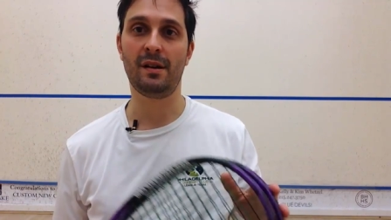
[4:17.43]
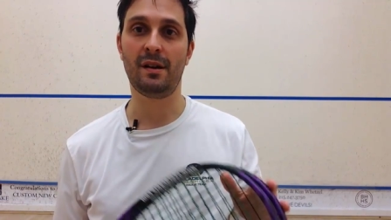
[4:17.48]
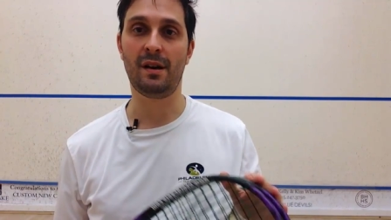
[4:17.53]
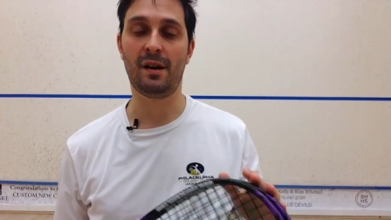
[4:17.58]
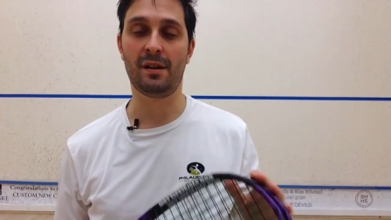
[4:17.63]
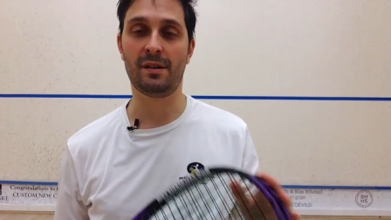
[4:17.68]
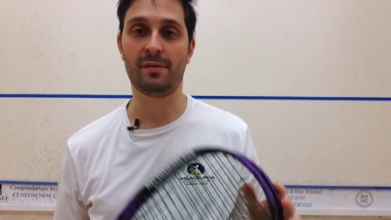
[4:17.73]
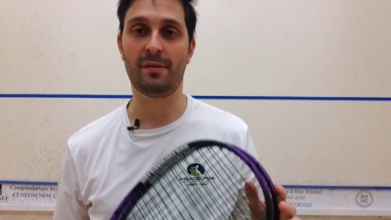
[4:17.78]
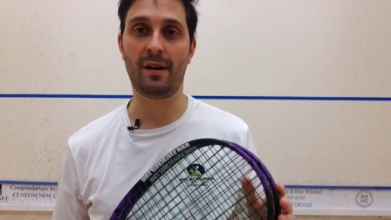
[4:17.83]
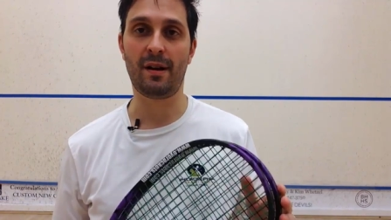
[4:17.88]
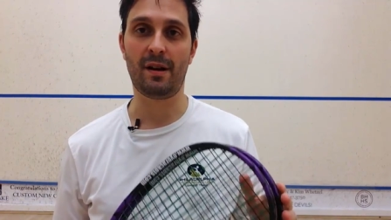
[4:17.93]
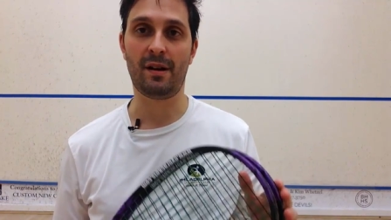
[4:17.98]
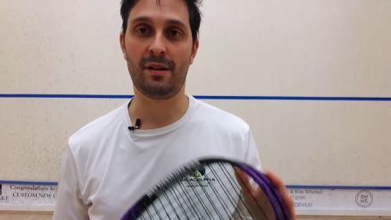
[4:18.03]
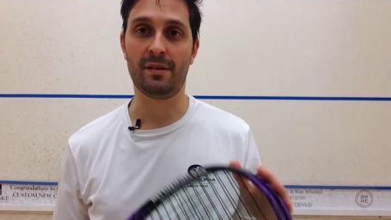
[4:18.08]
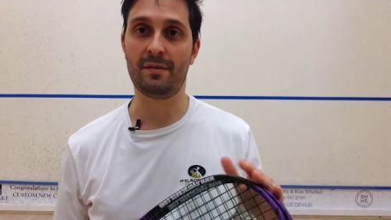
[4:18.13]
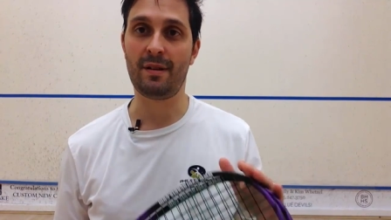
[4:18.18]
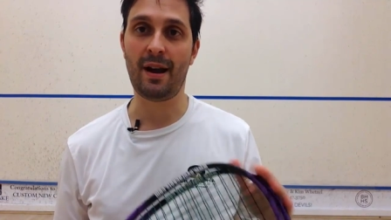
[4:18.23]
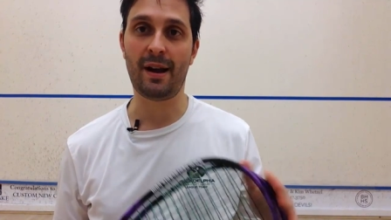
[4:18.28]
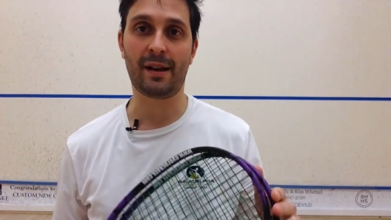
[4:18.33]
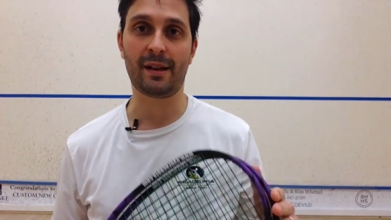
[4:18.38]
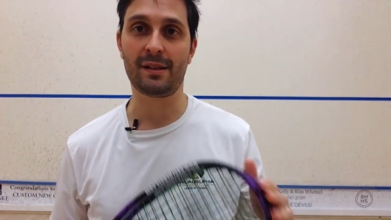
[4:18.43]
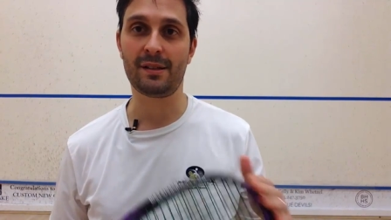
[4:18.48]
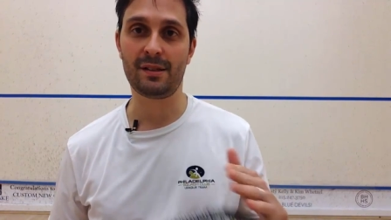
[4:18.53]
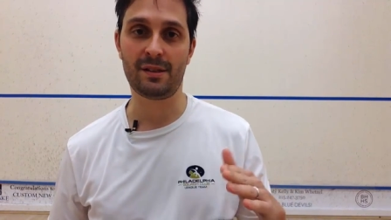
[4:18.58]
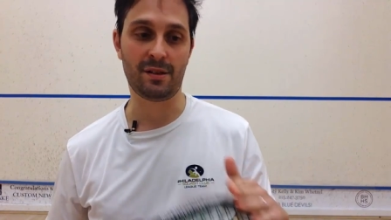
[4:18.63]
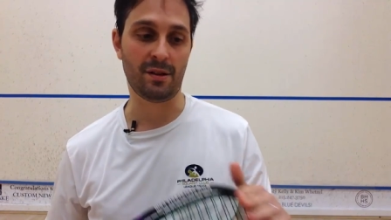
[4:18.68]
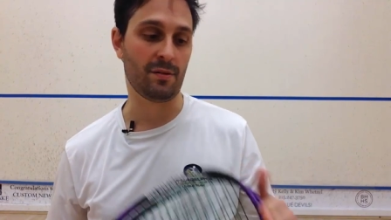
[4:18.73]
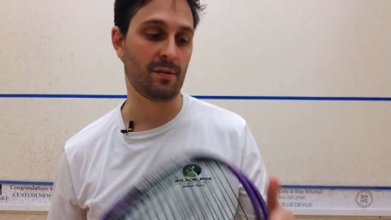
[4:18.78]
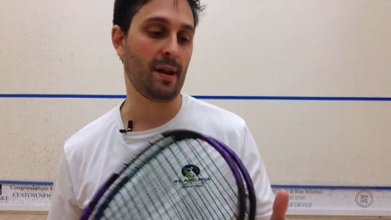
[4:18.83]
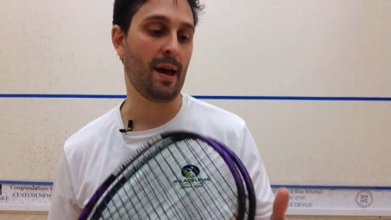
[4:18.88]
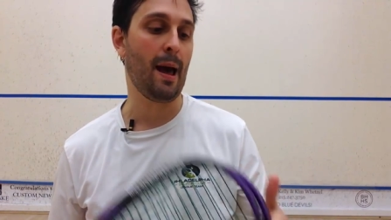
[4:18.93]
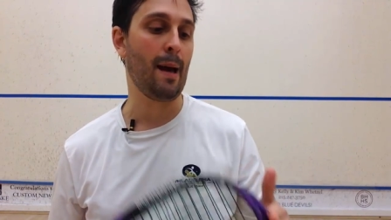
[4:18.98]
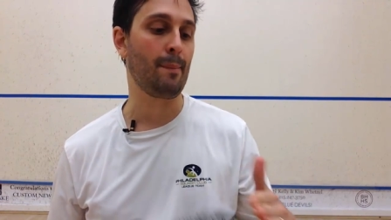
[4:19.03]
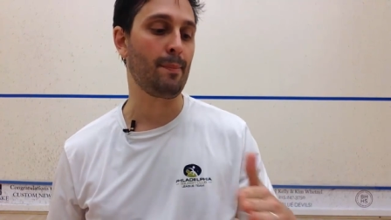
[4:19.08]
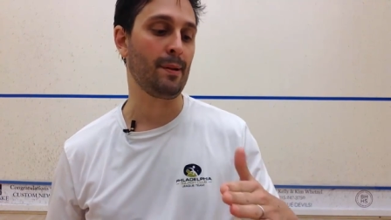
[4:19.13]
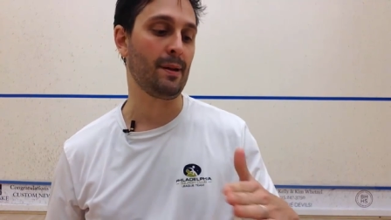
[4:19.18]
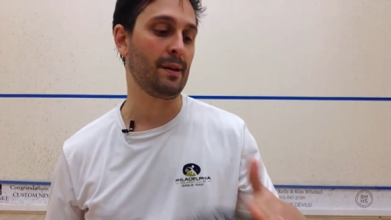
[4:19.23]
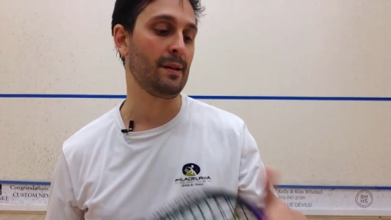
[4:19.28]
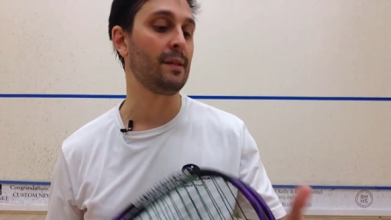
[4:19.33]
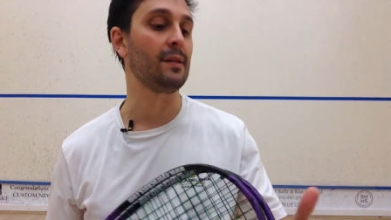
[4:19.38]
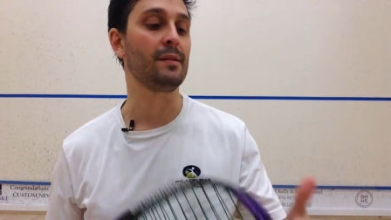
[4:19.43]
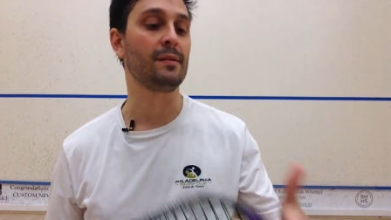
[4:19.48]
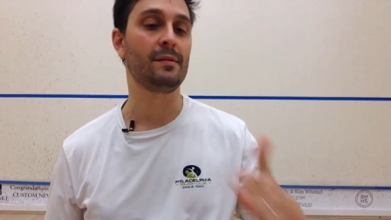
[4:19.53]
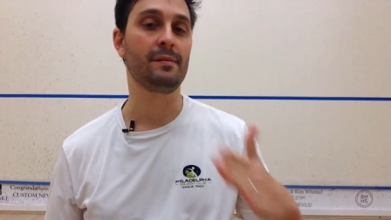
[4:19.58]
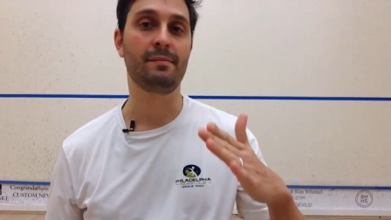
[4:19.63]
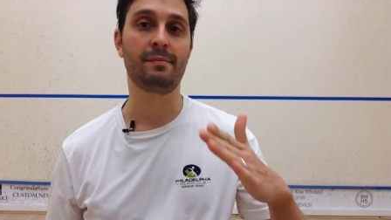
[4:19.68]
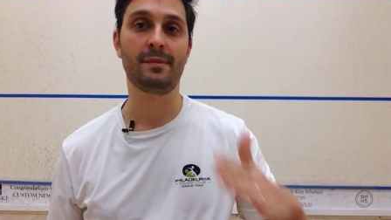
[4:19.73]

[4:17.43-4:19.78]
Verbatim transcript: on, on rackets don't happen at the